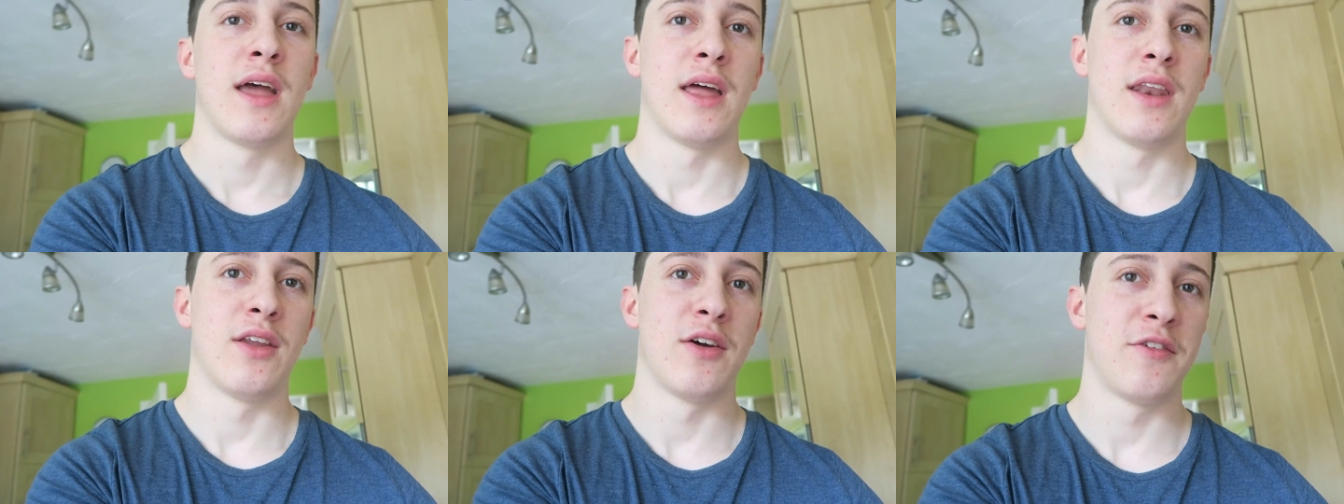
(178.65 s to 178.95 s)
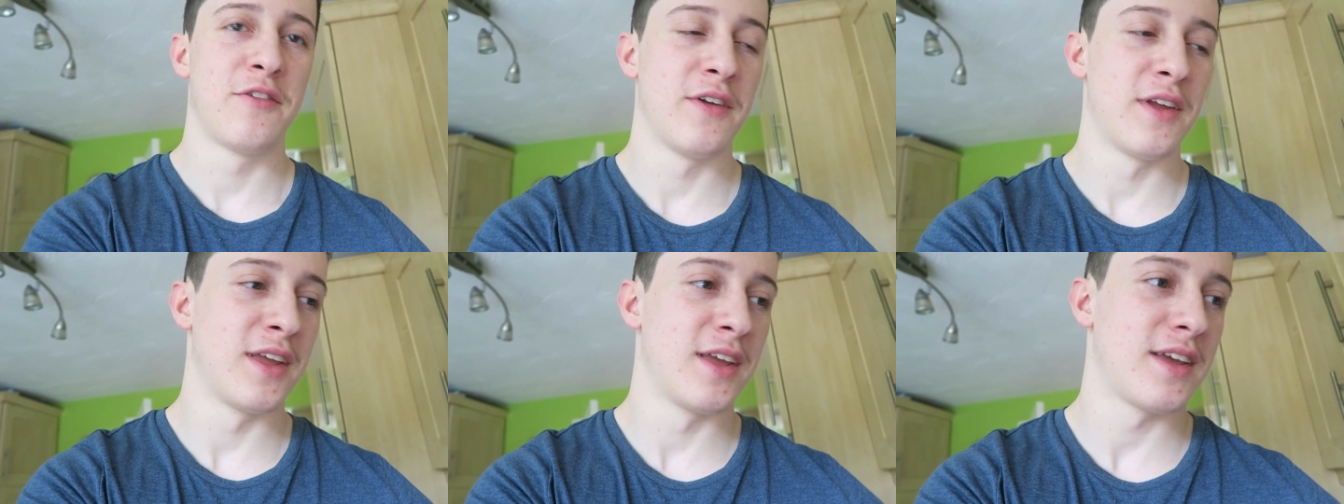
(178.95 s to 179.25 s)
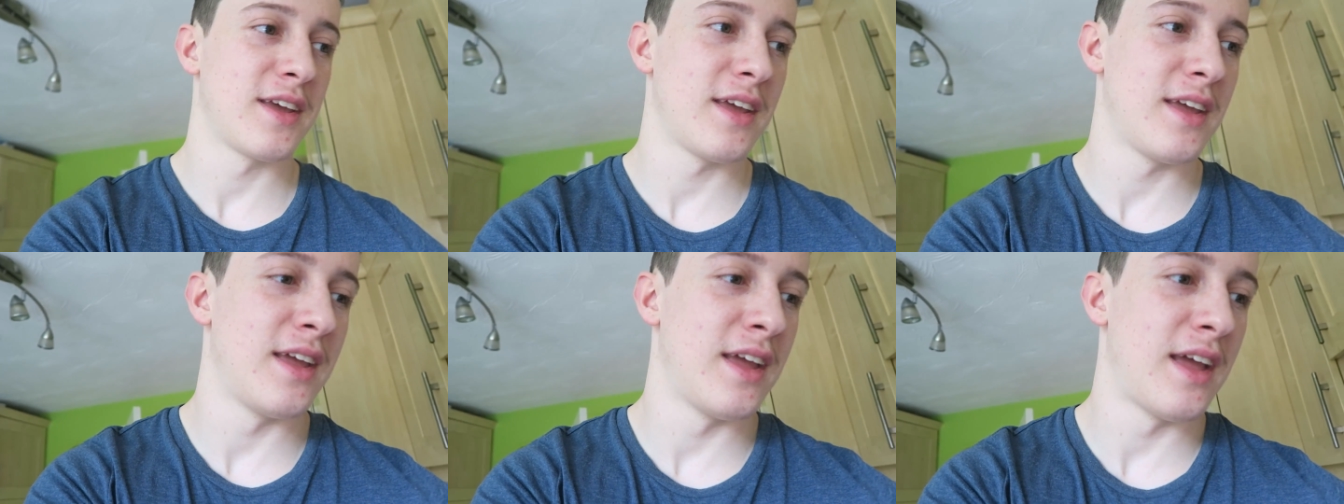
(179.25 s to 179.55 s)
And I
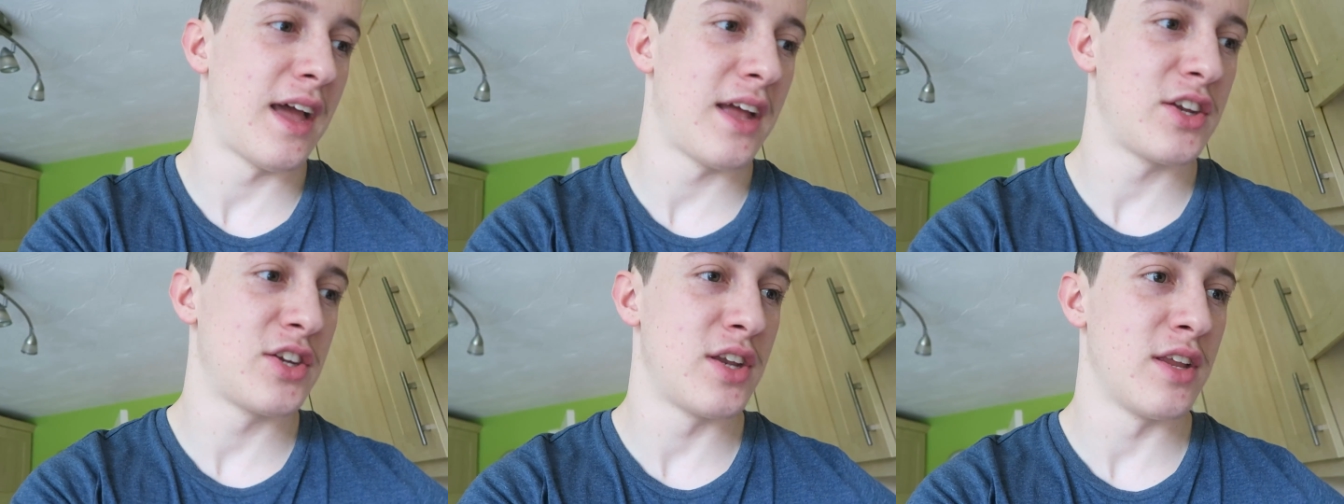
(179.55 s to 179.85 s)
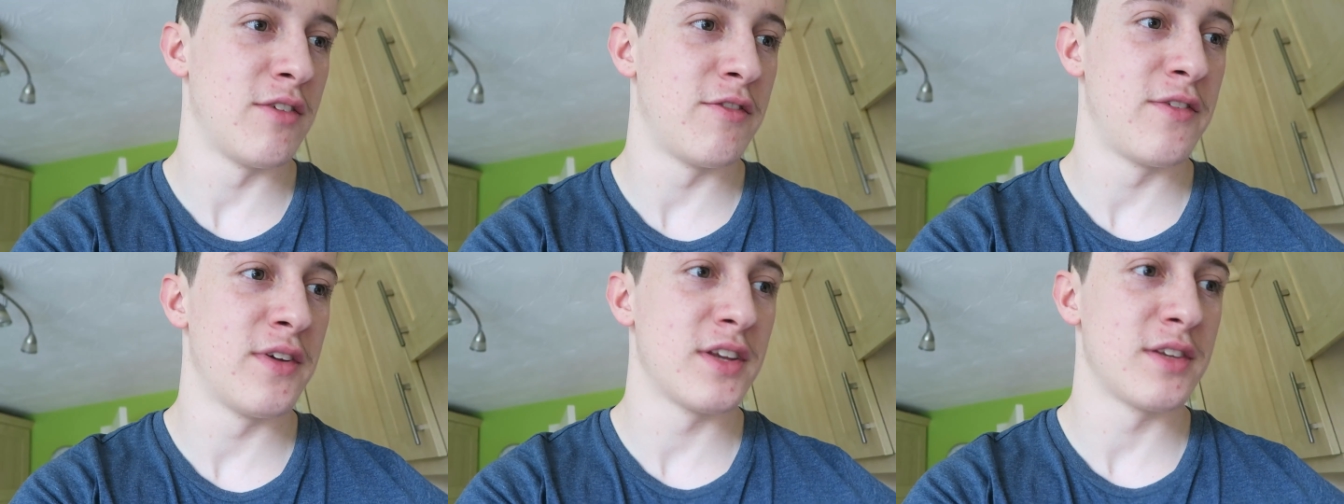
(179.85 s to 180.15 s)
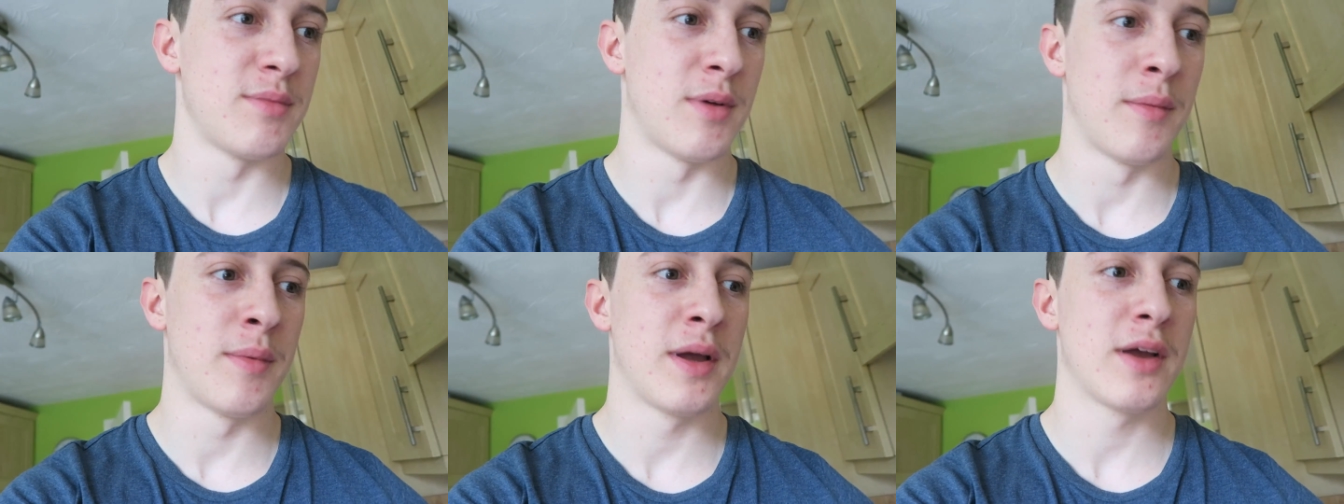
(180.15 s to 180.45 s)
think it actually
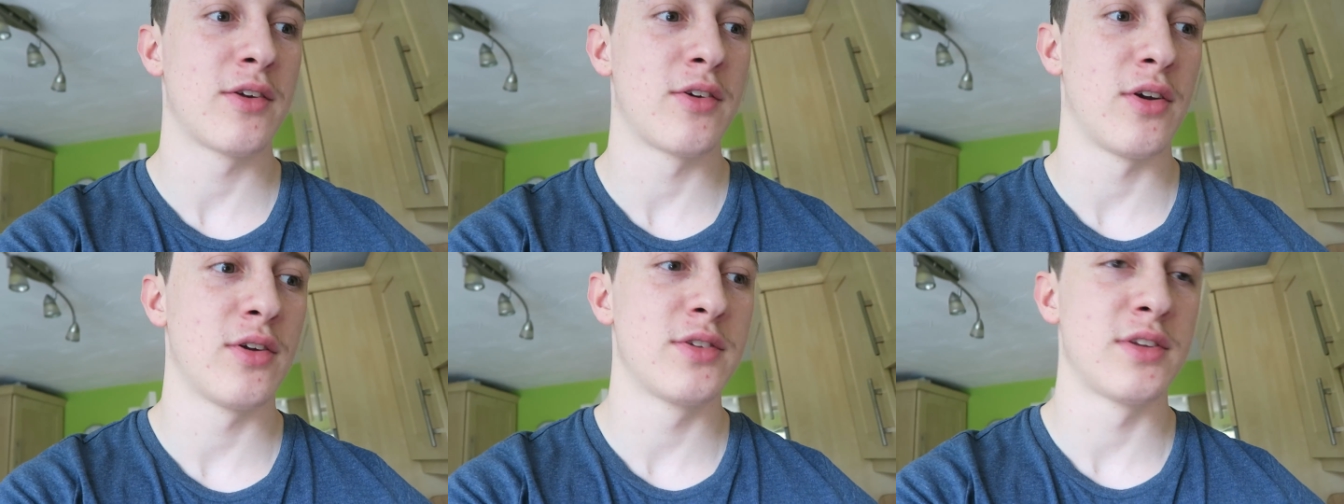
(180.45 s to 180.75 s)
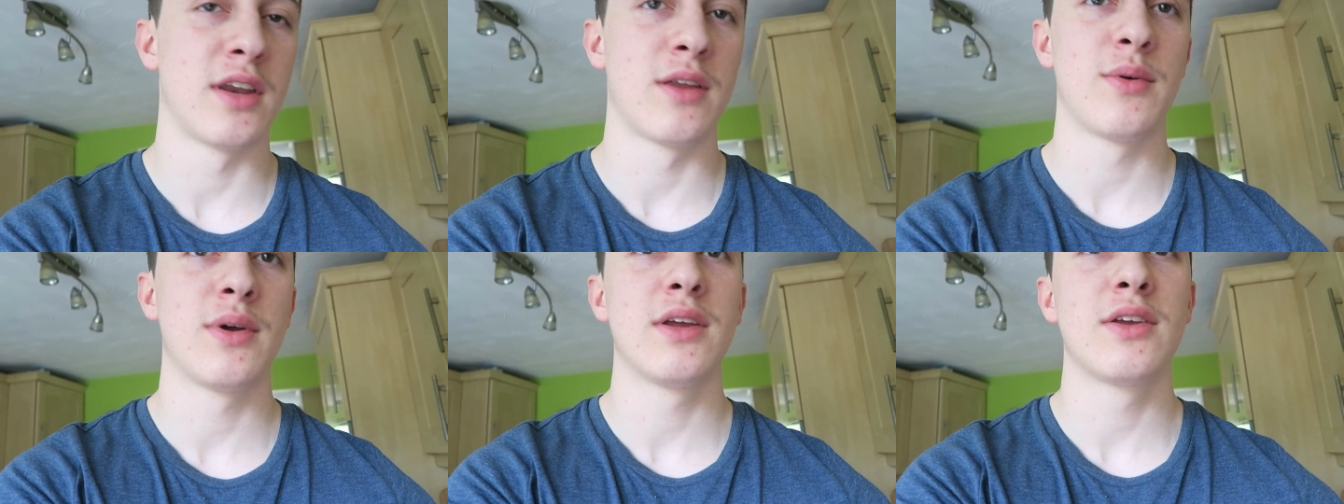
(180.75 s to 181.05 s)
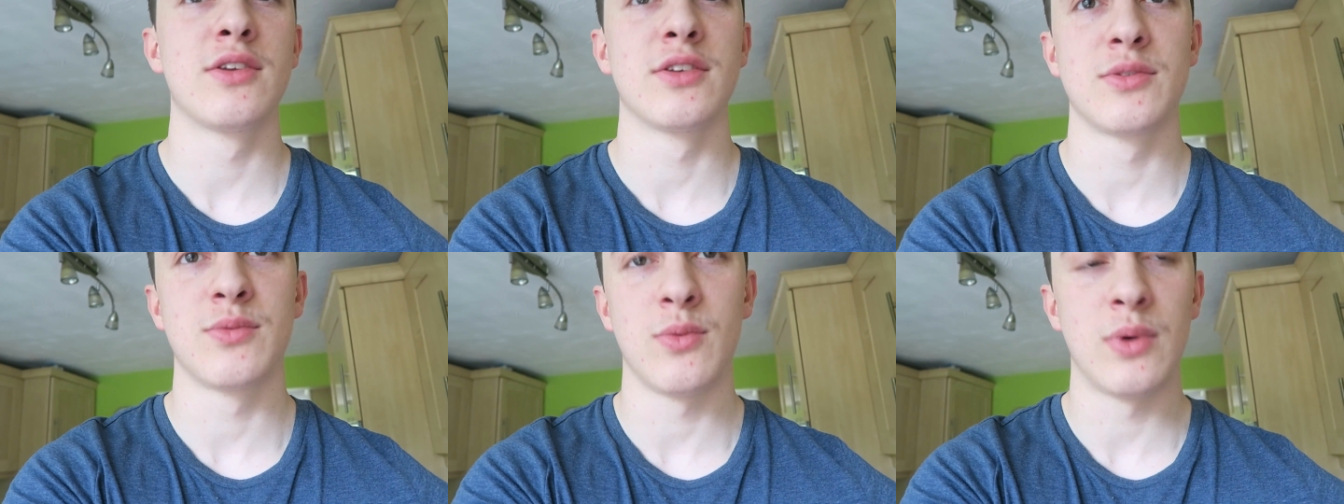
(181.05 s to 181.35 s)
fits my macros anyway,
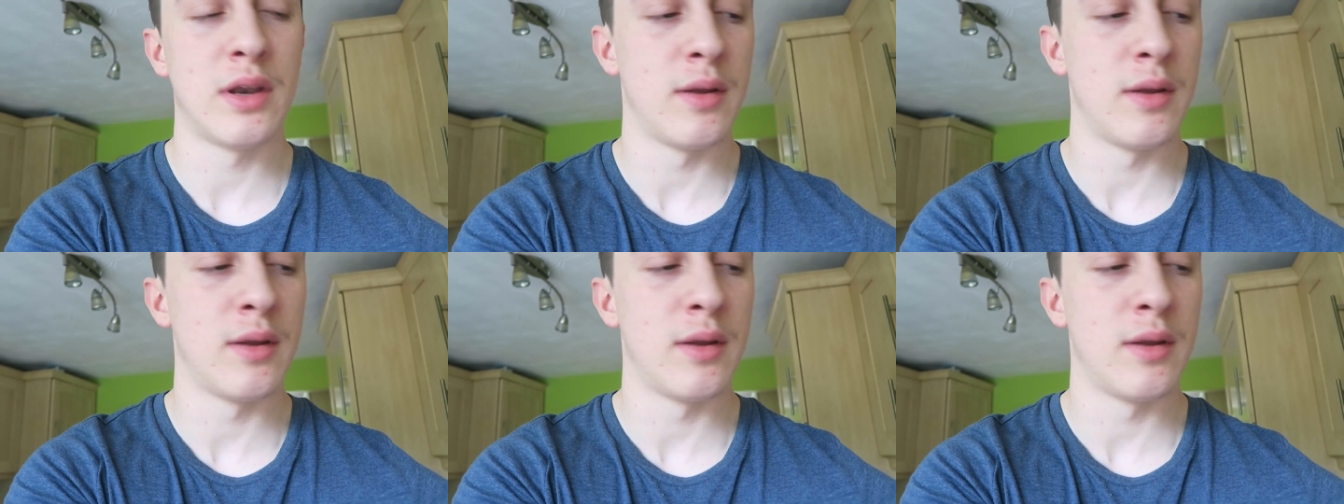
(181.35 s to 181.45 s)
because